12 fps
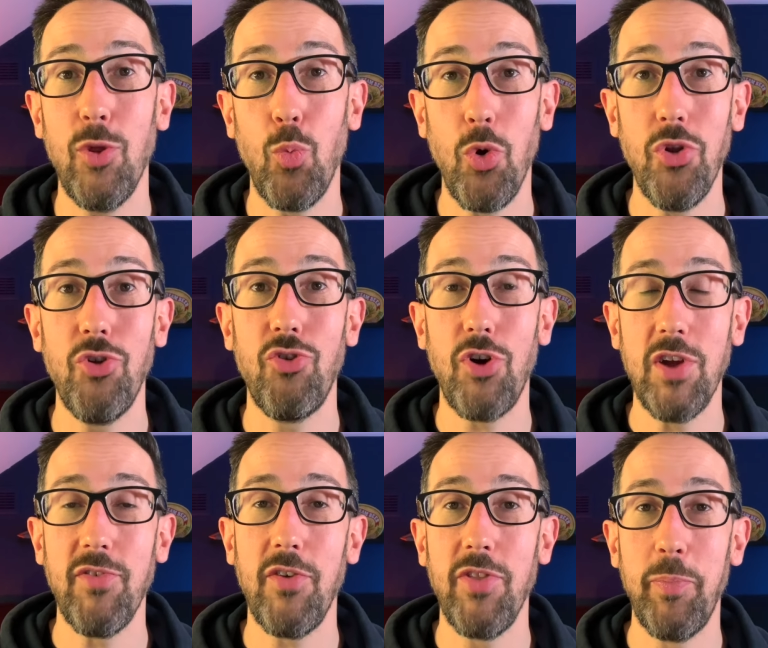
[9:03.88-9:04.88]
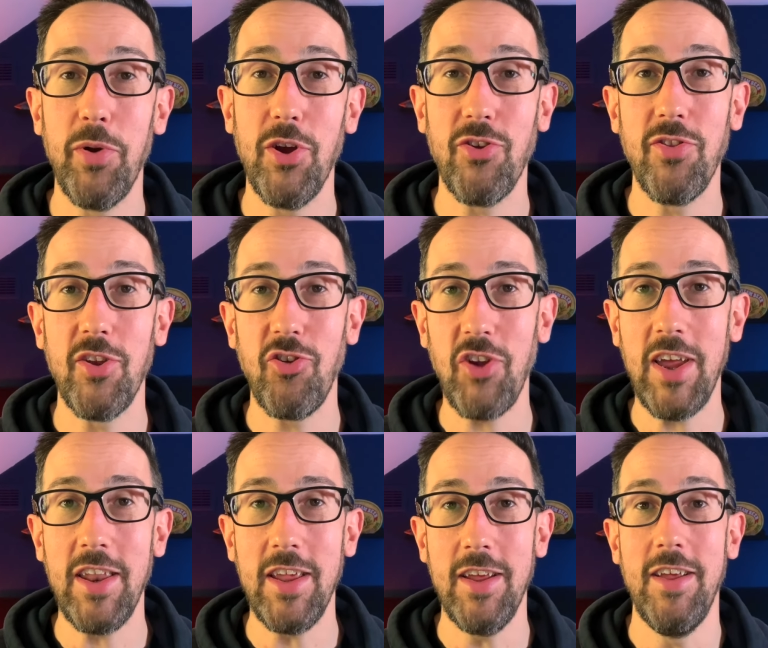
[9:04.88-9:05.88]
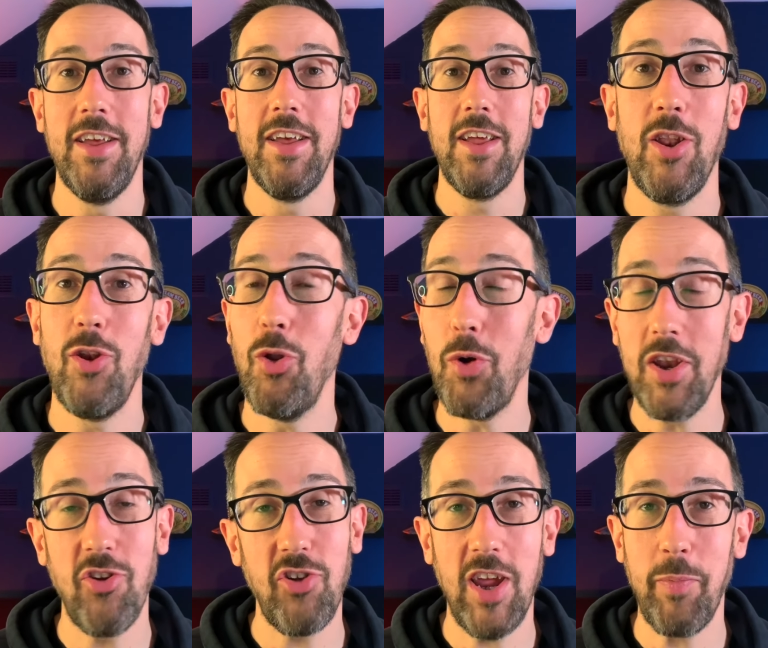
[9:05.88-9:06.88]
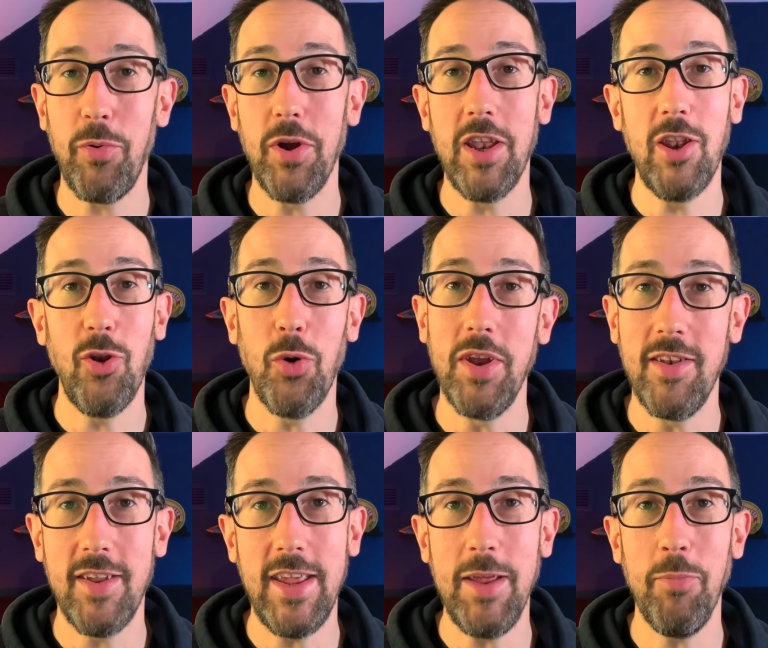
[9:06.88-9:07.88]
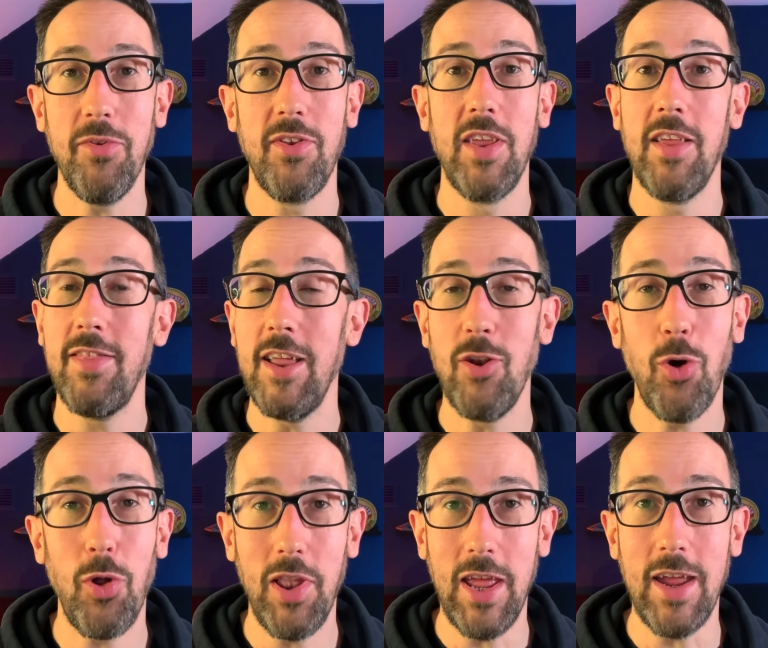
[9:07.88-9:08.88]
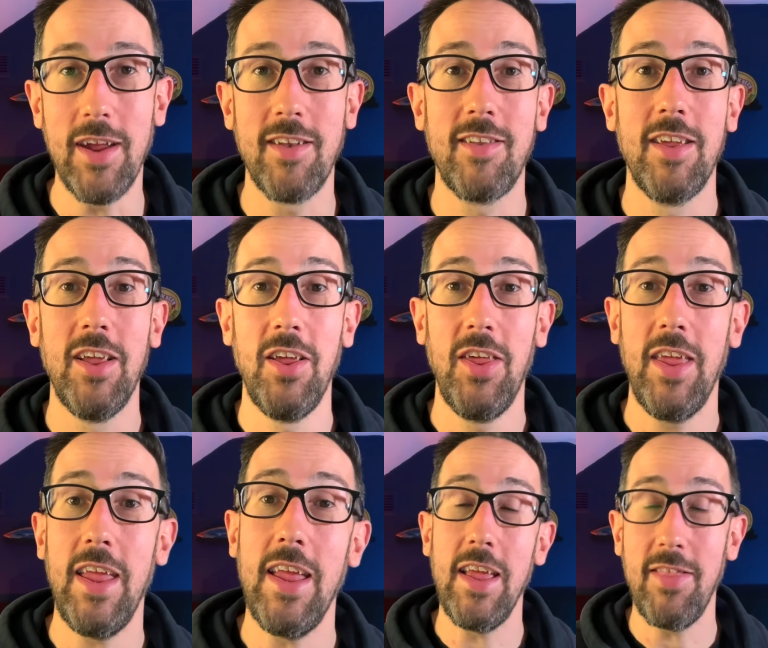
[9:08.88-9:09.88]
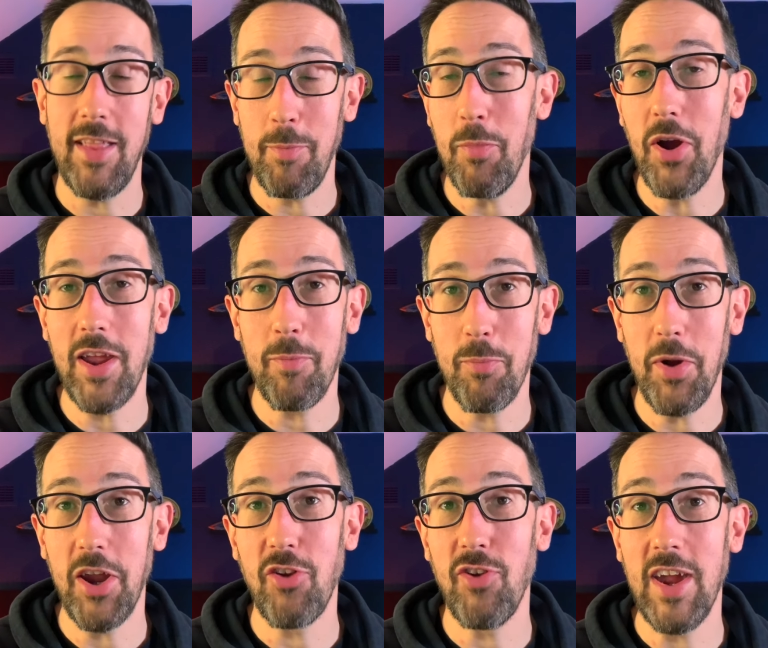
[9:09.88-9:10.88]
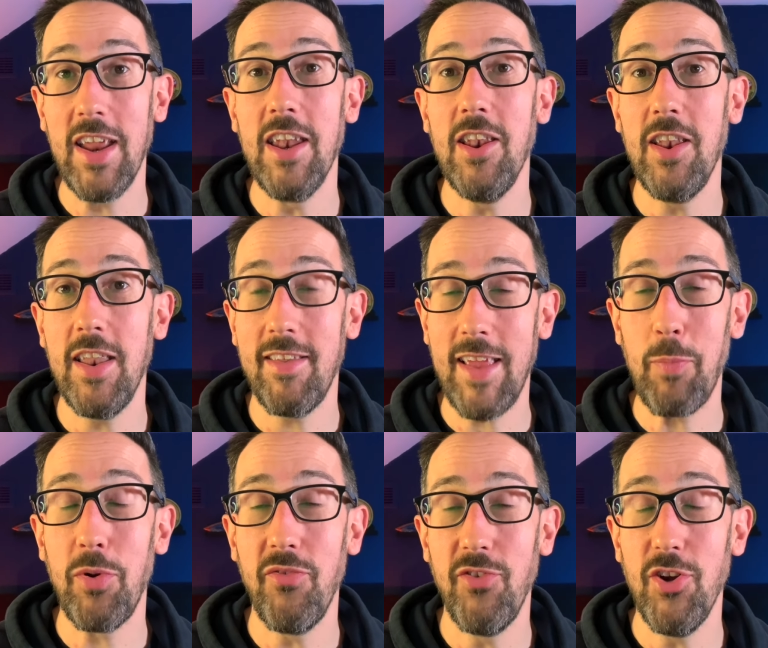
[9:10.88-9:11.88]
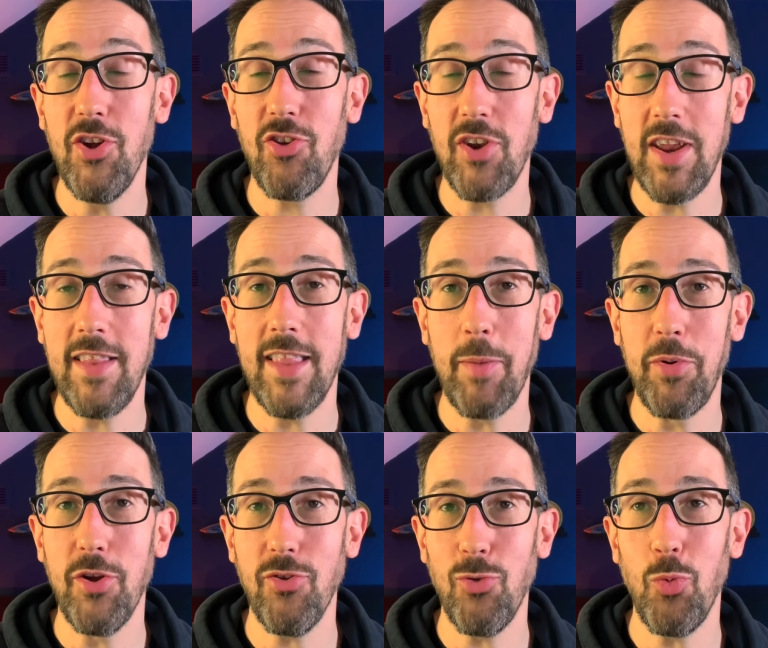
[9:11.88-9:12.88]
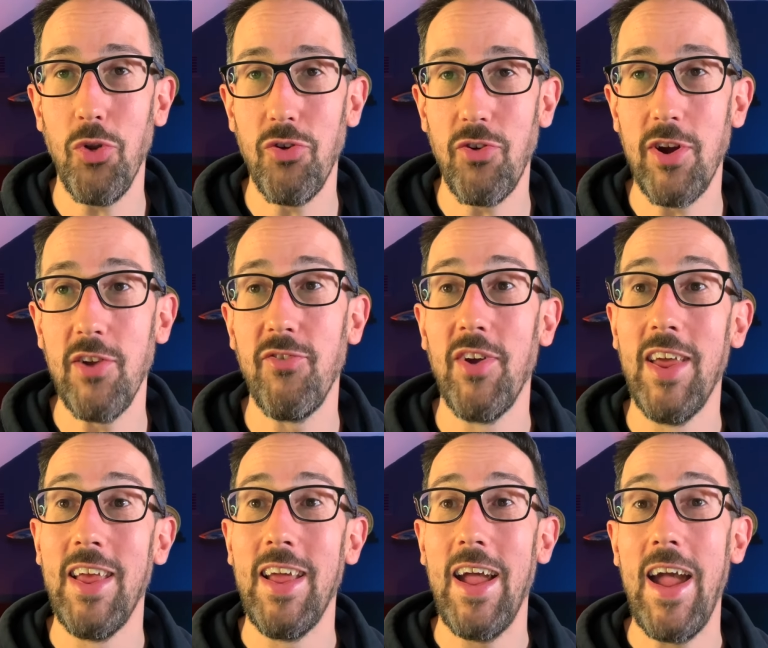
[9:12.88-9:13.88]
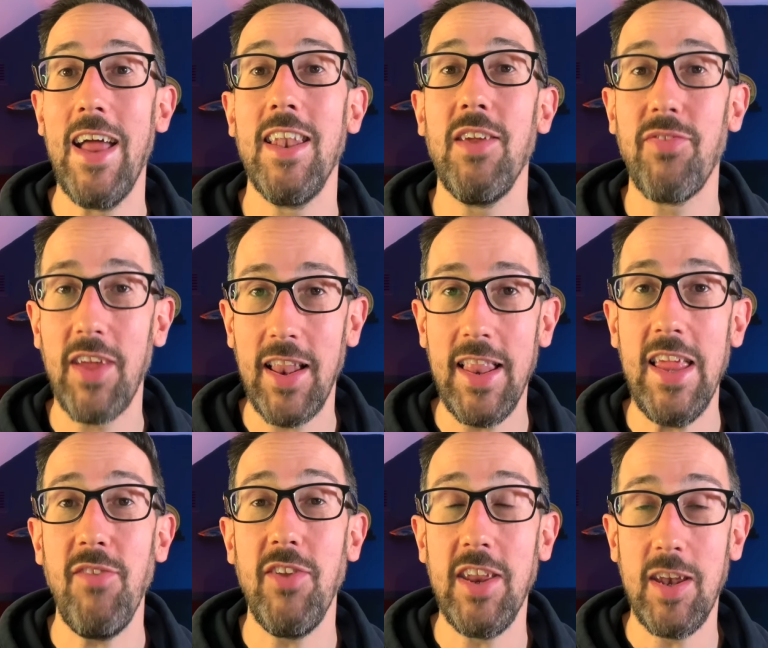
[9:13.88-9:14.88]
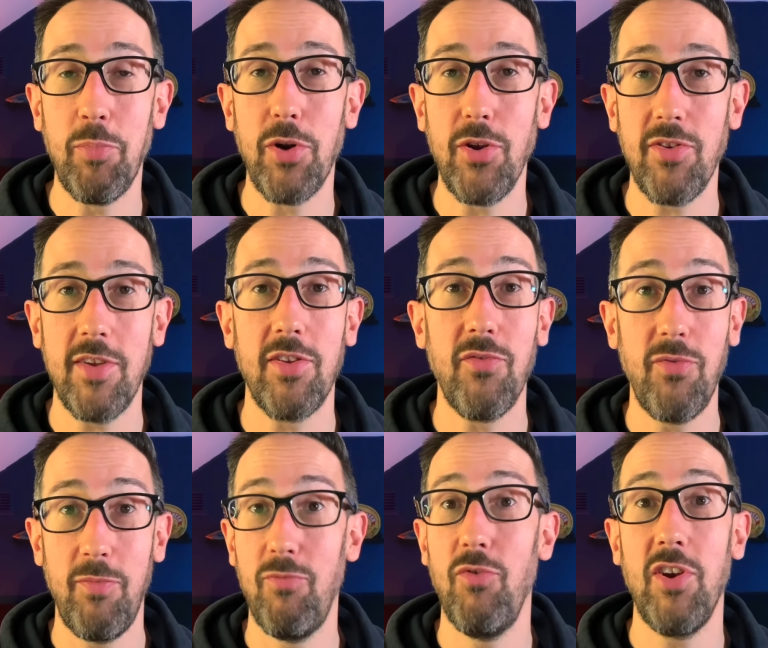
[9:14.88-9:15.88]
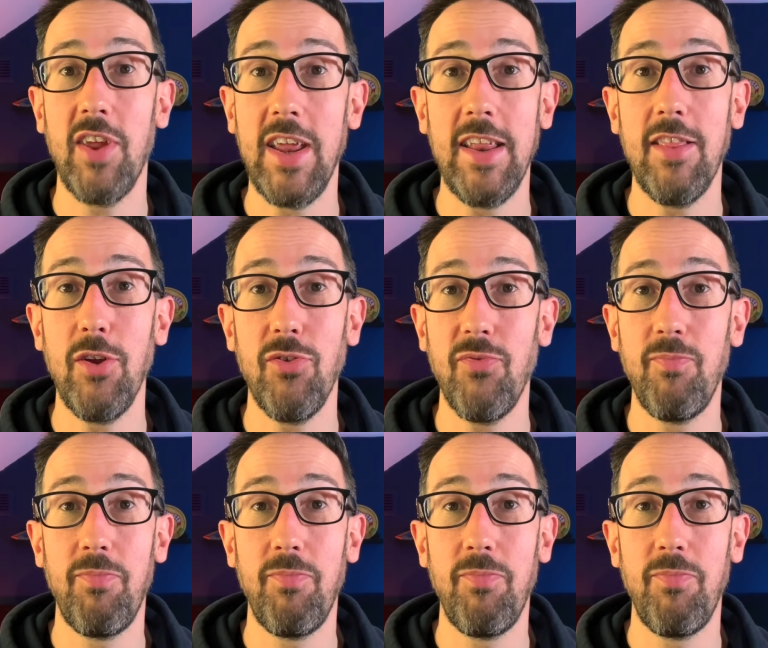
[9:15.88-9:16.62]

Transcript: the OneDrive of the person that shared it, not in SharePoint, not in Teams. They're not linked they might might create a separate version in that person's OneDrive, and if they leave, you need a process of retaining those